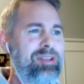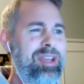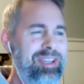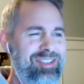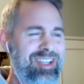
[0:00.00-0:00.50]

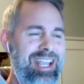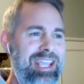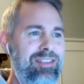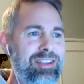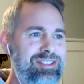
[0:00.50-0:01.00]
has said, hey,
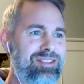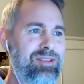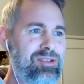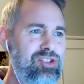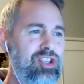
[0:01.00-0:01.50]

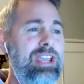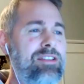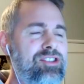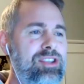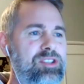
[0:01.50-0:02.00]
let's
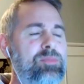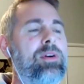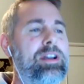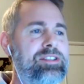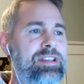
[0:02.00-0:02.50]
change this
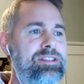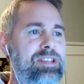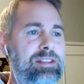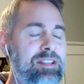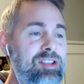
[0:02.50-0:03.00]
process
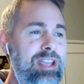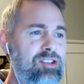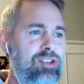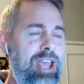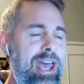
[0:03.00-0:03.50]
and let's
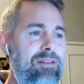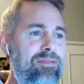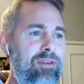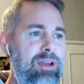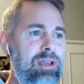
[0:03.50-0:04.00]
actually have